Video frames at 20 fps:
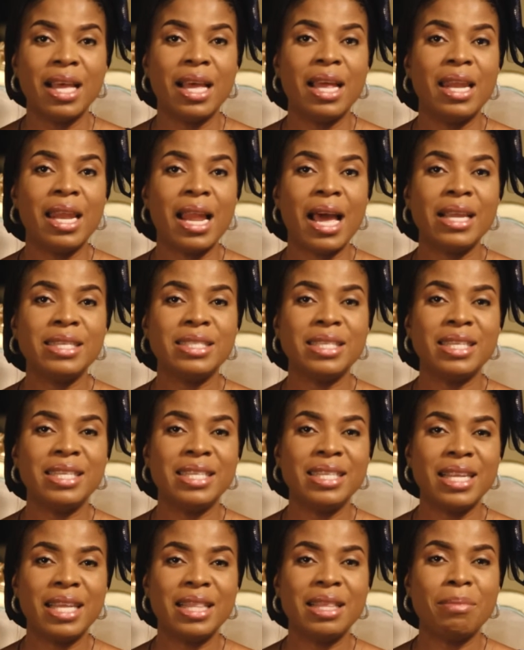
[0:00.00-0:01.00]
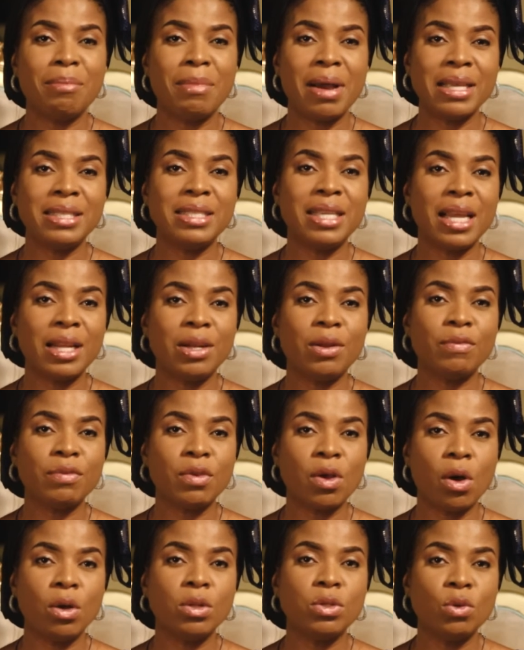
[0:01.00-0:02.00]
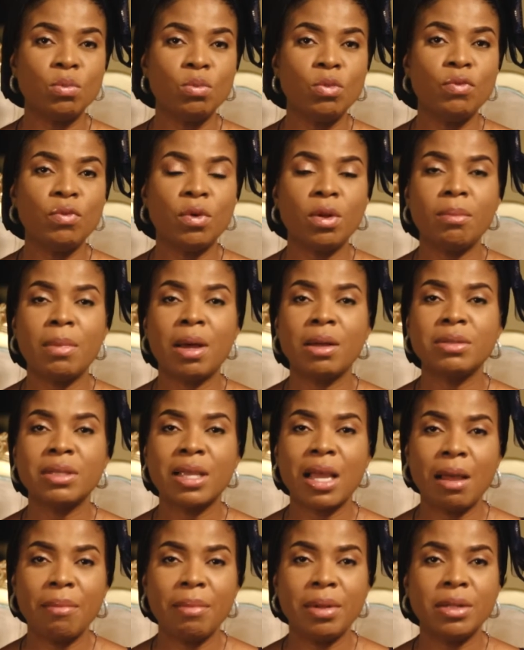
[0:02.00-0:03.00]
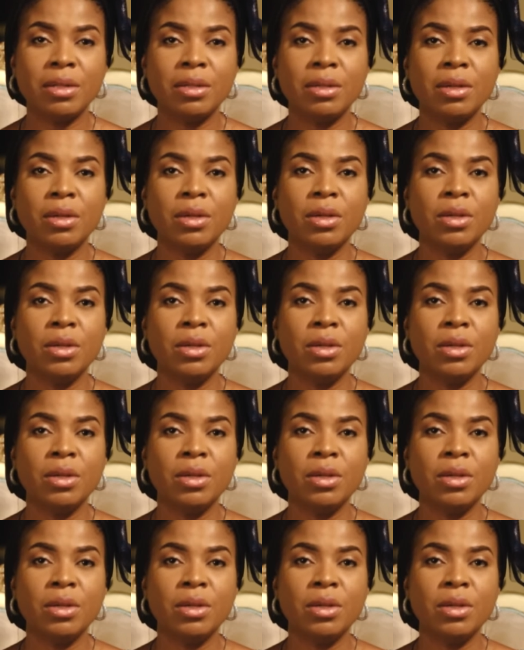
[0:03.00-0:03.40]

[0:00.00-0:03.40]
Elijah needed the mighty hand of God to move on Mount Carmel,